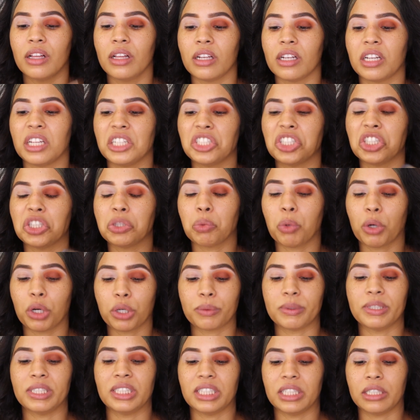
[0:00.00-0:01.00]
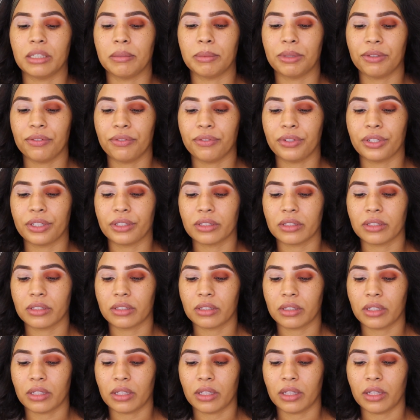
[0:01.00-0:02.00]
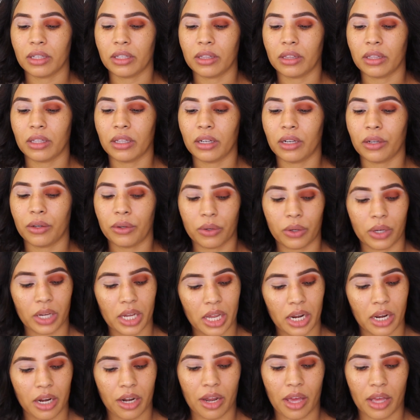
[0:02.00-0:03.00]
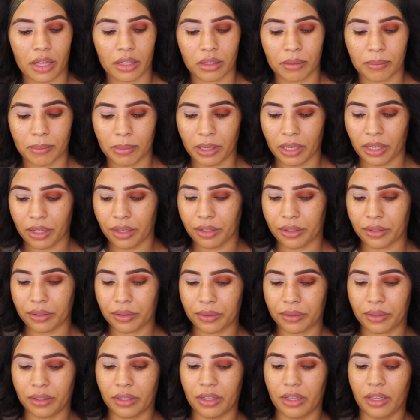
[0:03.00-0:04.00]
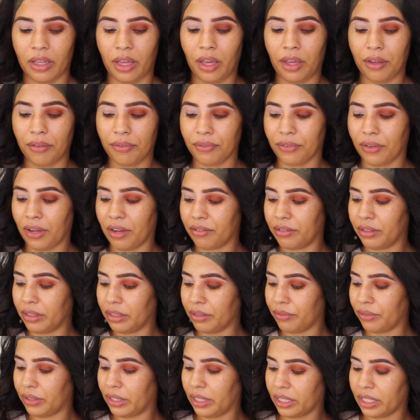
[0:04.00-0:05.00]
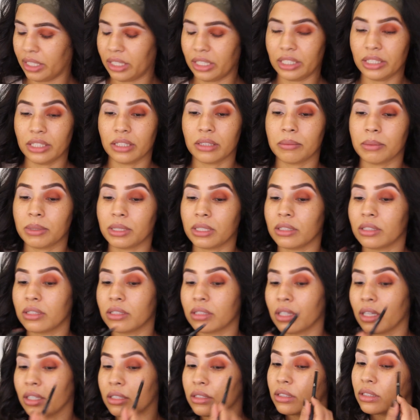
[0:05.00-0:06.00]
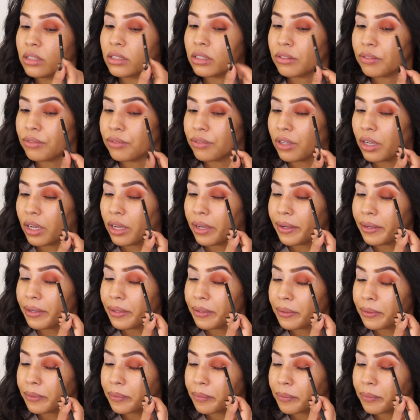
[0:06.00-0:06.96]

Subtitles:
let's just work with cinnamon first, and then I'll go ahead and add the black if I really feel like it needs to be intensified.